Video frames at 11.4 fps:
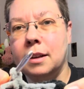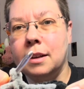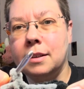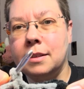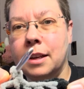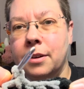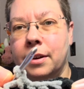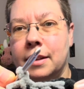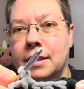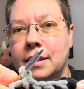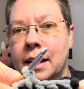So you
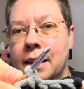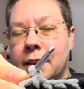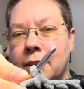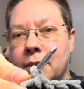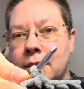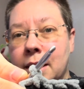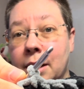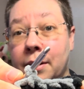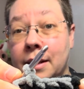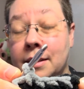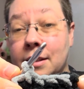can see that those
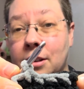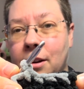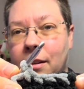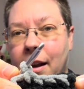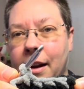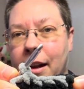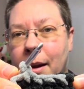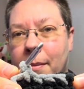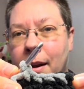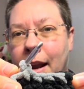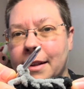decreases are lining up
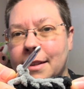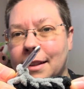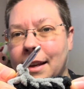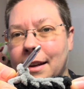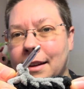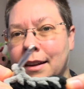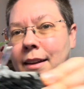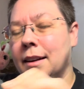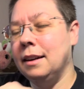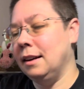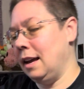nicely
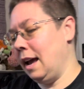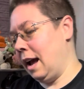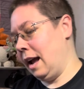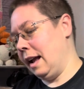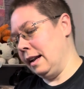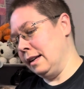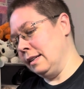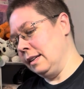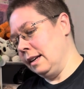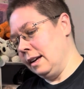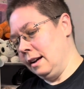and
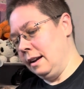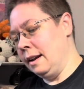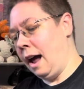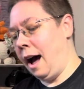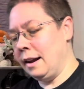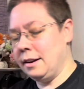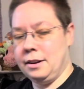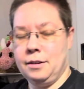not